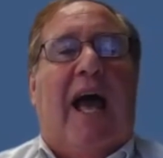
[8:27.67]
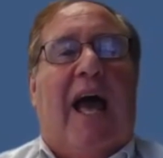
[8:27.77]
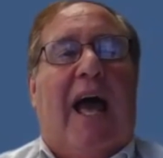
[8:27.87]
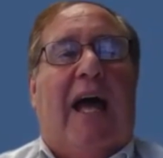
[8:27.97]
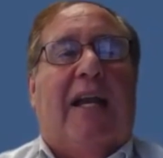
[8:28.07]

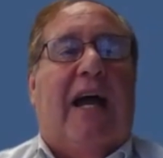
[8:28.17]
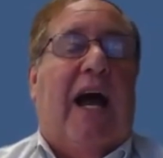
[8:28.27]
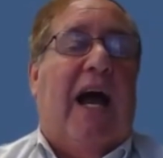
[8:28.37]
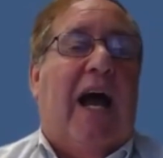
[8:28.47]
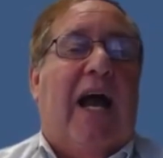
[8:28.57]
And
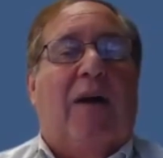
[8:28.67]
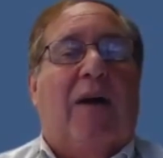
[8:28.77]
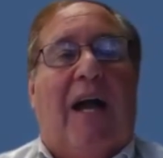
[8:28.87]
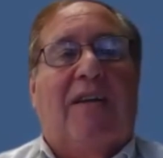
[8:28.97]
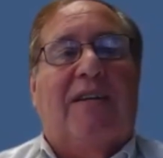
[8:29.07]

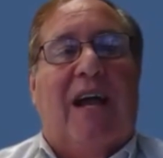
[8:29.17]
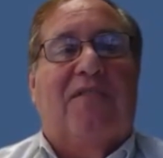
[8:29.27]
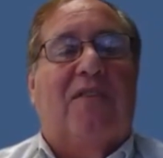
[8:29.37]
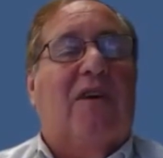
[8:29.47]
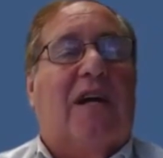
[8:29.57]
I
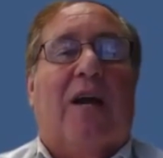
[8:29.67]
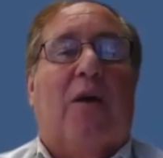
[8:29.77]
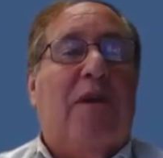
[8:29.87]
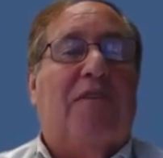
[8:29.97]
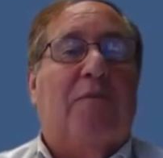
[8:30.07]
said, look, I
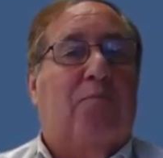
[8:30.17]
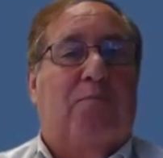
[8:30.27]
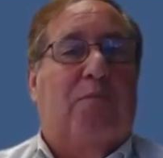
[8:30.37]
don't mean to,